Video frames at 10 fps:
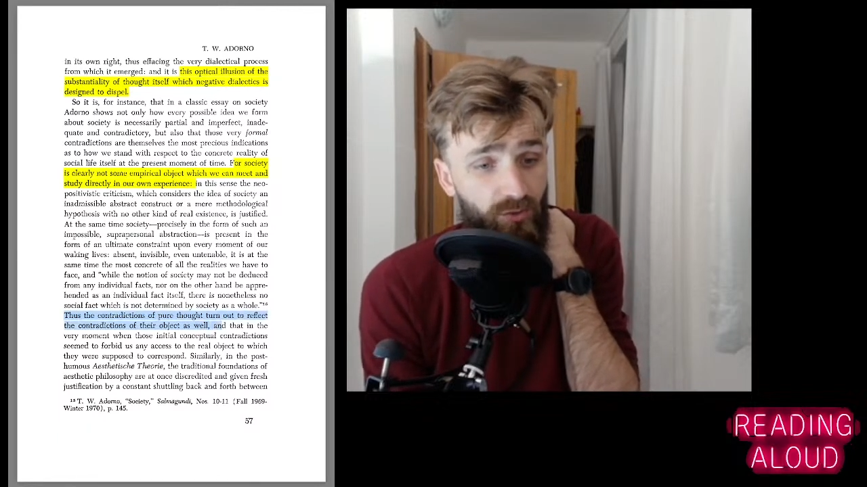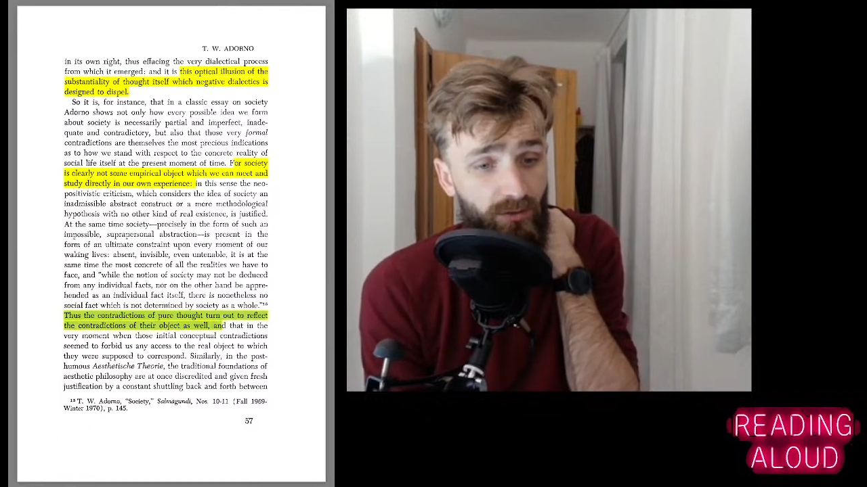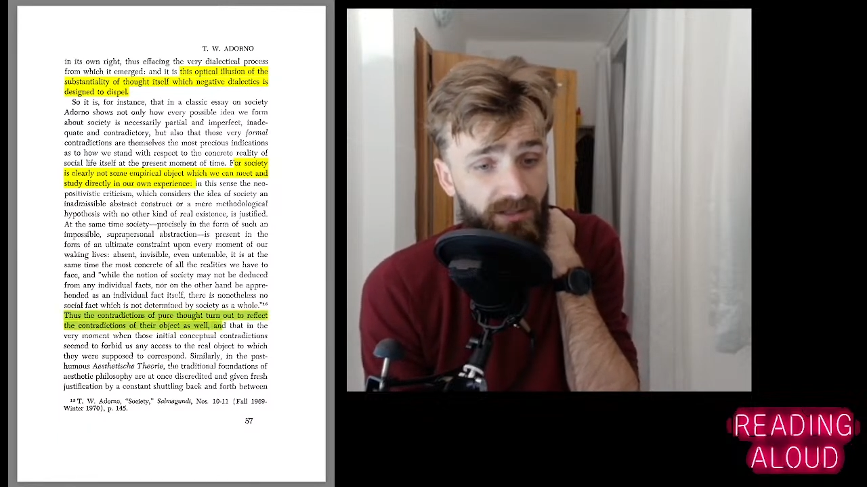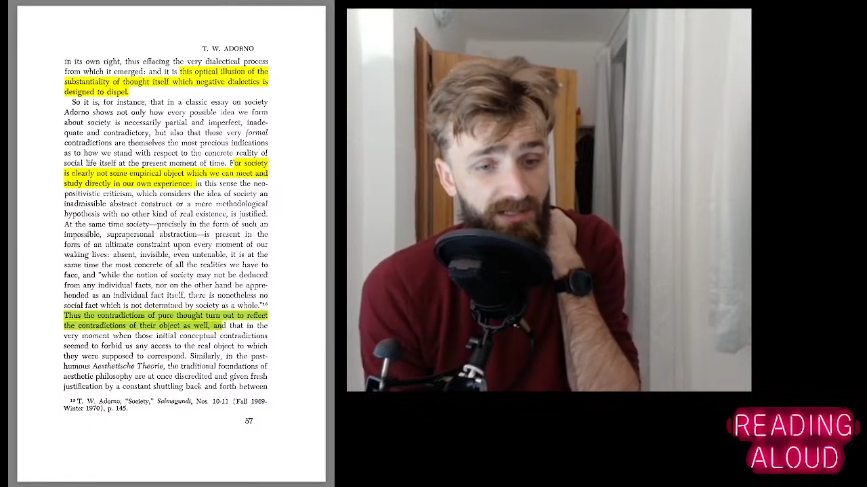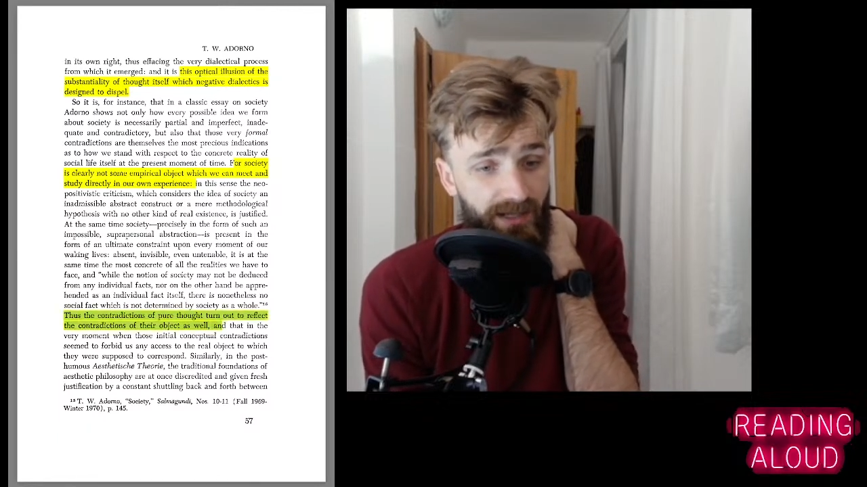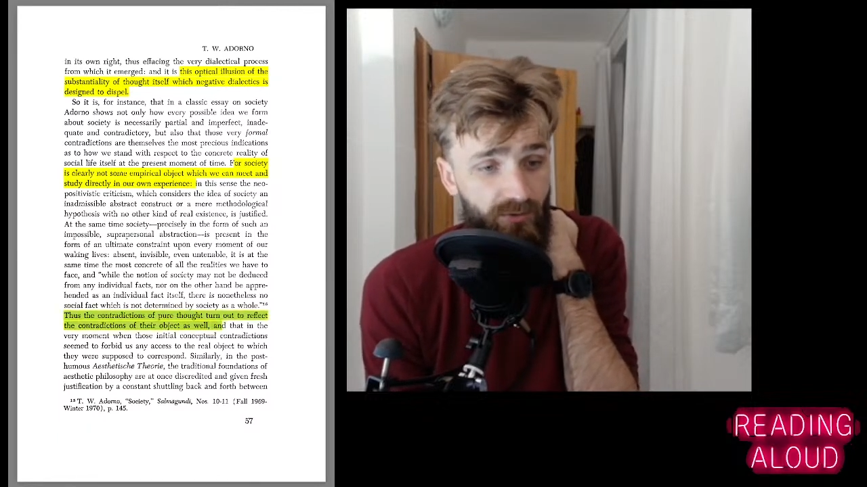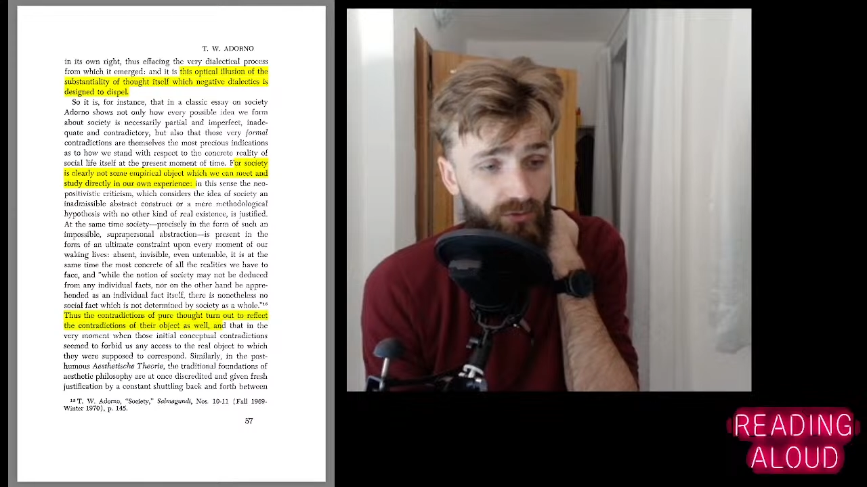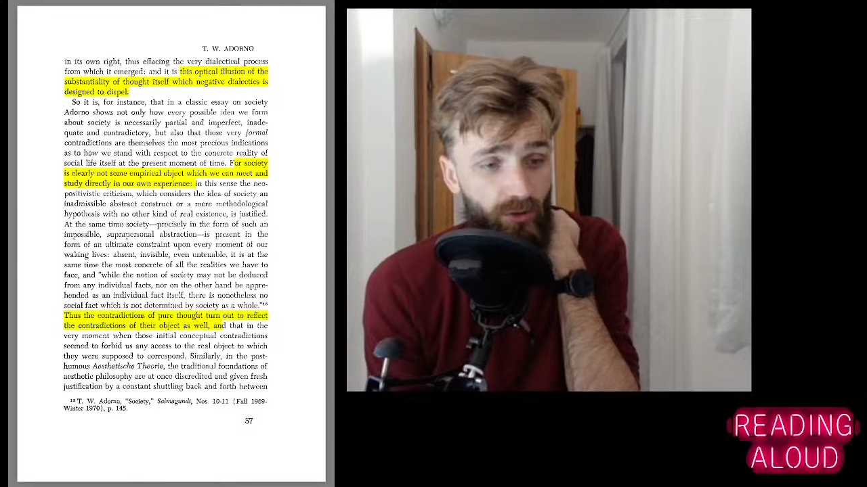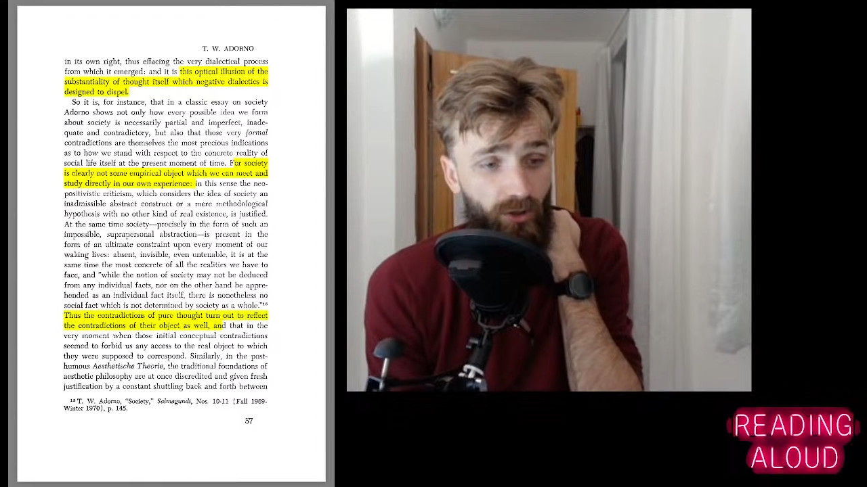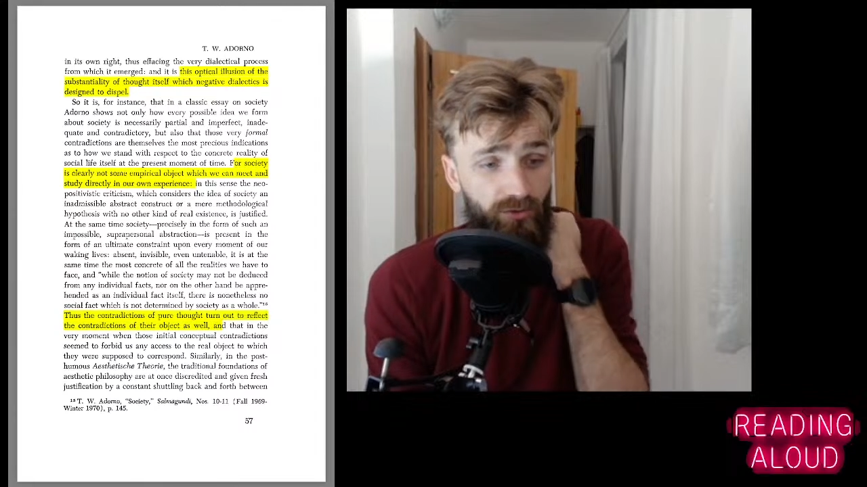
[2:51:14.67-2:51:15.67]

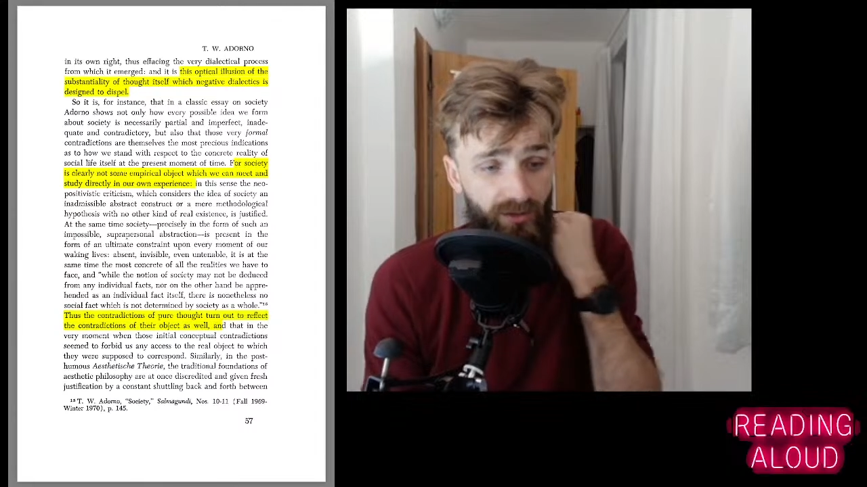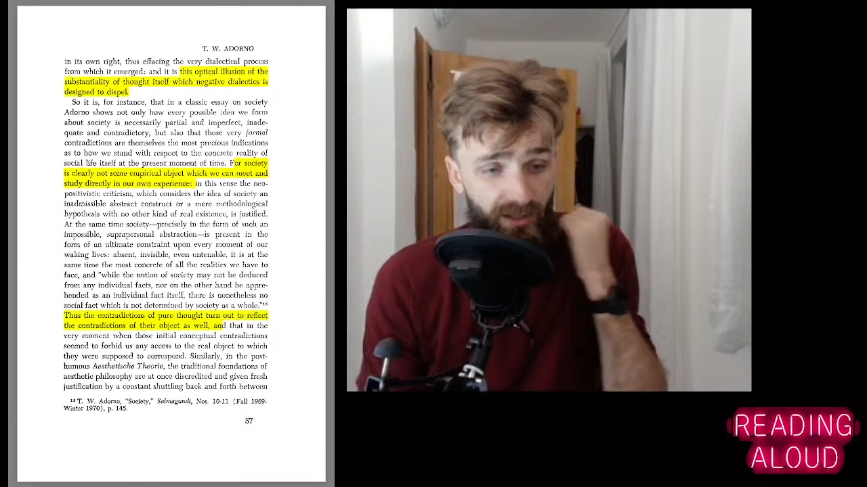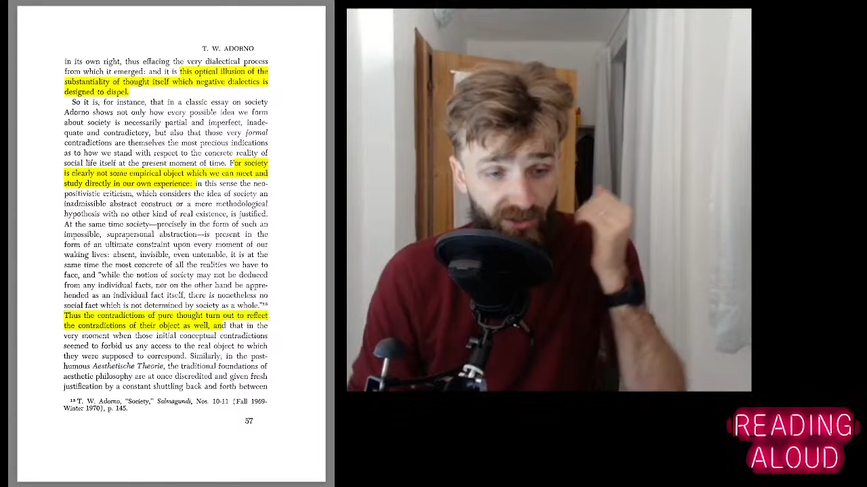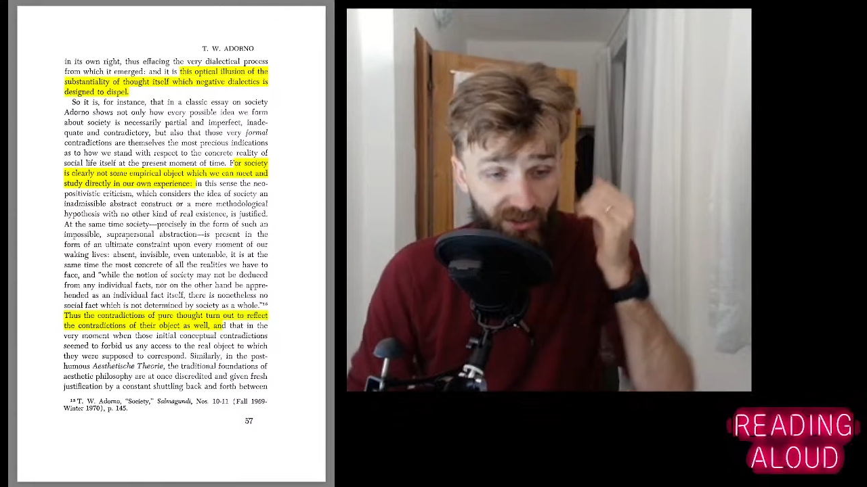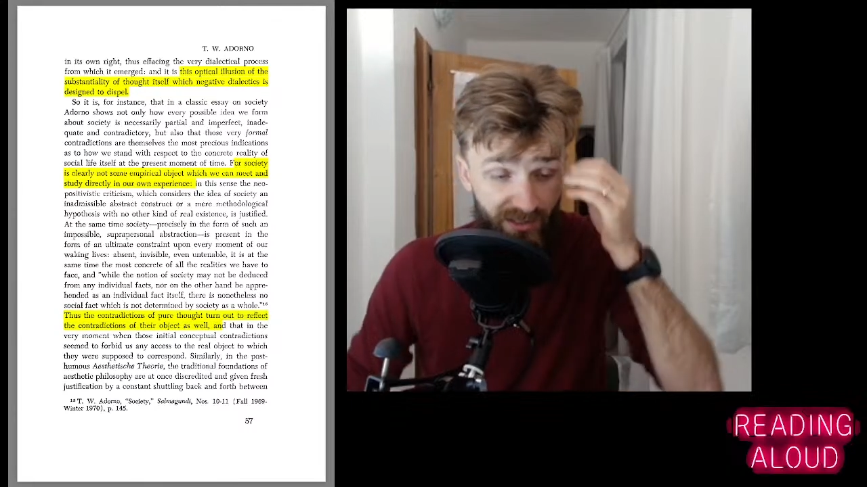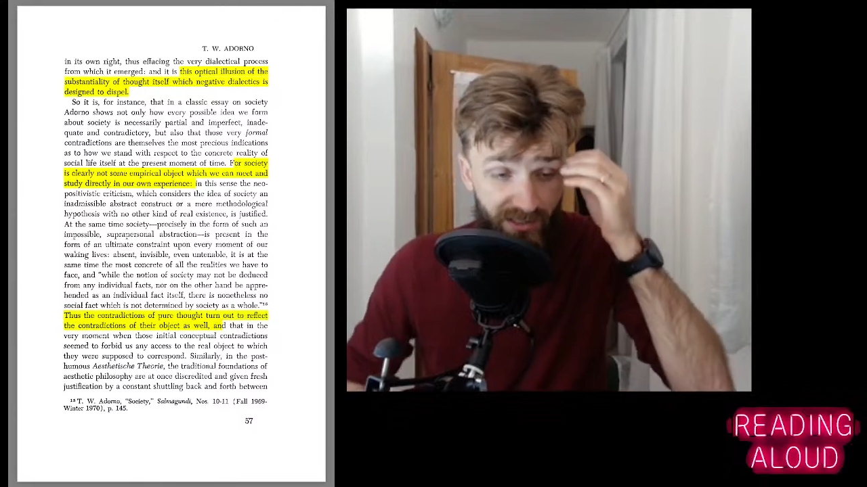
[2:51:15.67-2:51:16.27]
conceptual contradictions